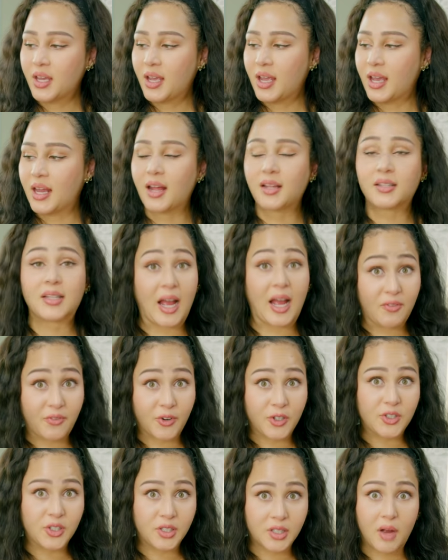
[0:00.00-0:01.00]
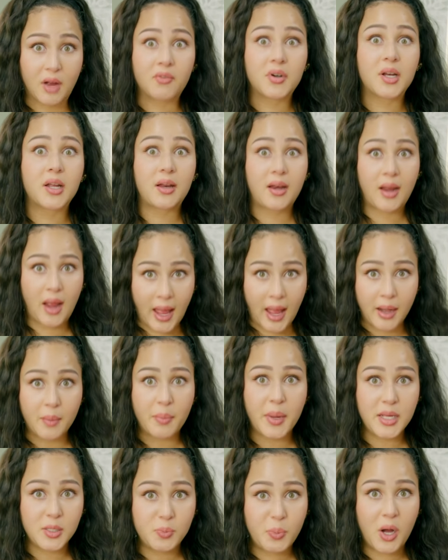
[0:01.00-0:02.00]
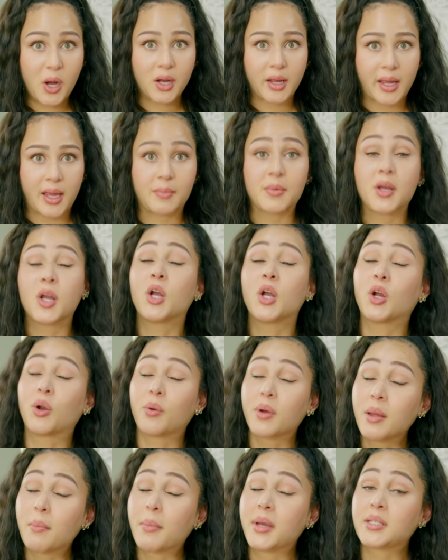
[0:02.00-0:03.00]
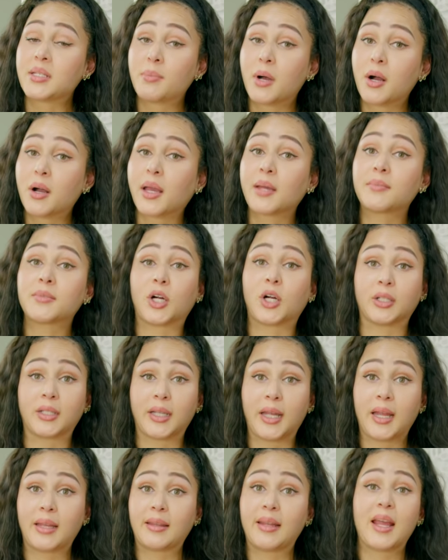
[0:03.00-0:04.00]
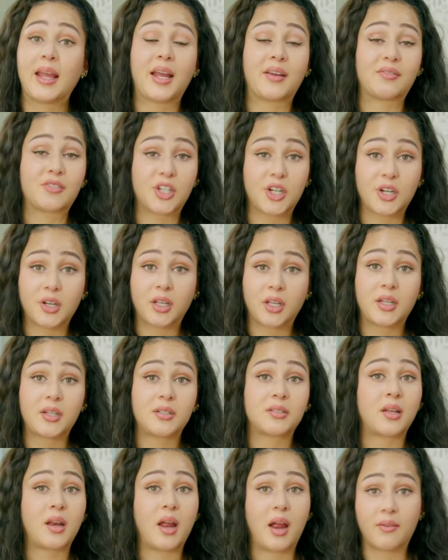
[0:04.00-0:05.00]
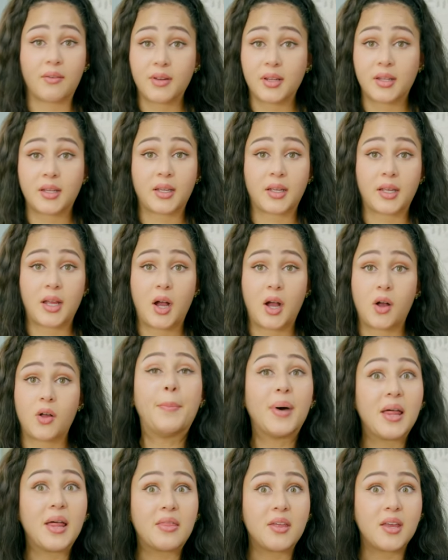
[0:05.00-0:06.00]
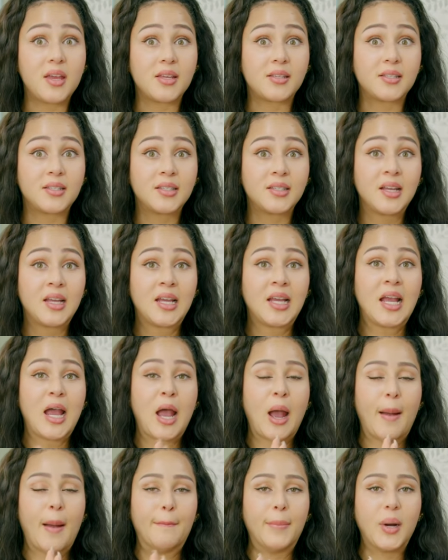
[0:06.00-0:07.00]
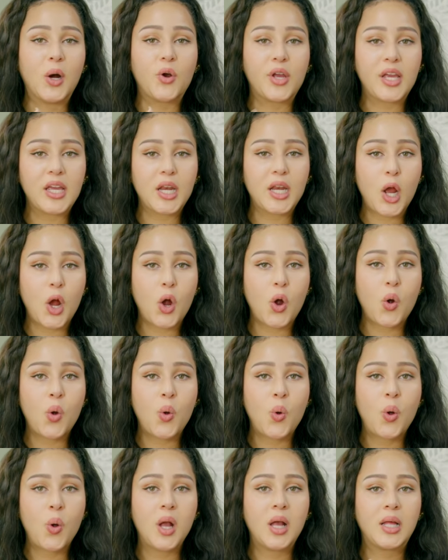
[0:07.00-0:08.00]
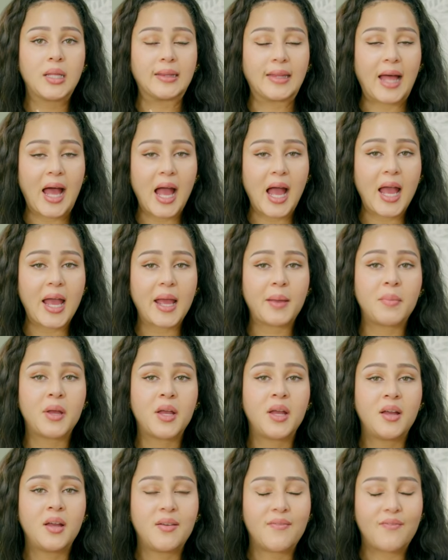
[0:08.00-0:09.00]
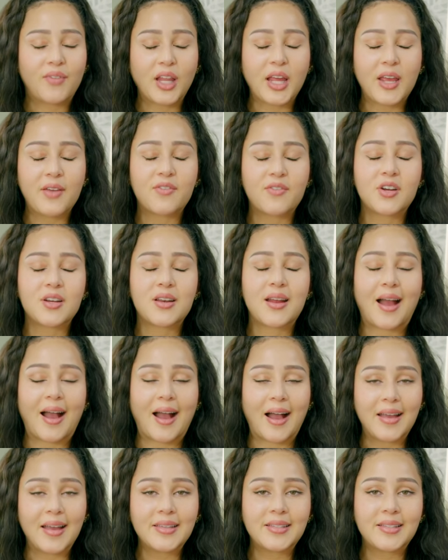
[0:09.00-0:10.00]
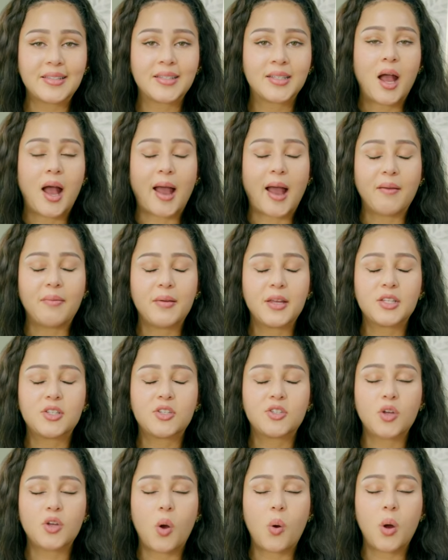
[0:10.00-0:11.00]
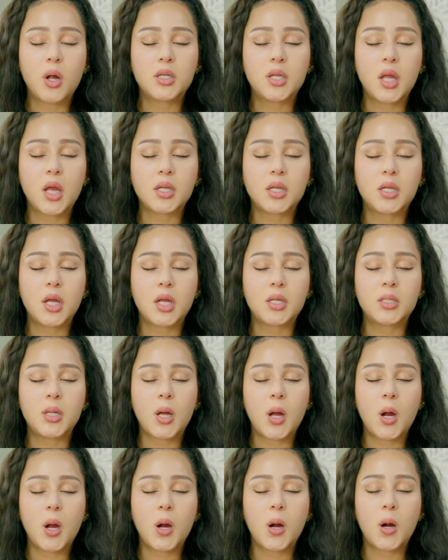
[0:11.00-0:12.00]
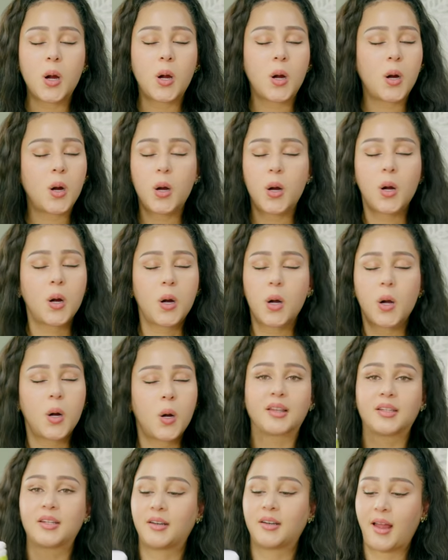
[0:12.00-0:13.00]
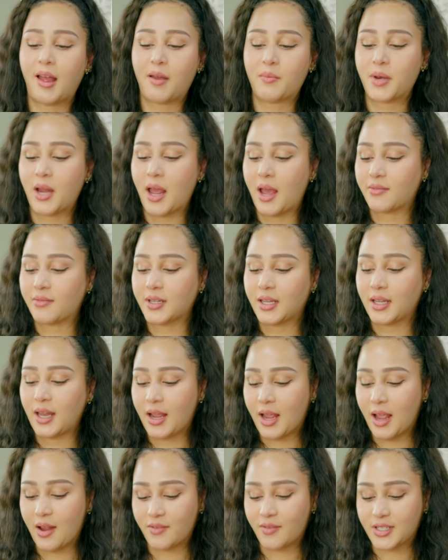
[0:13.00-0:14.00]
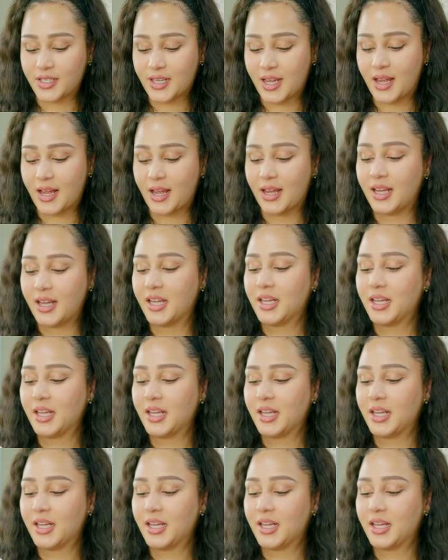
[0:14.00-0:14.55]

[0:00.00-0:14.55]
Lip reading: And I first discovered it at a baseball game. Korean baseball games are lit. They have cheerleaders and everything, y'all. But this mojito lime flavored ice, I've been so addicted to. Literally, I've been having it like every day.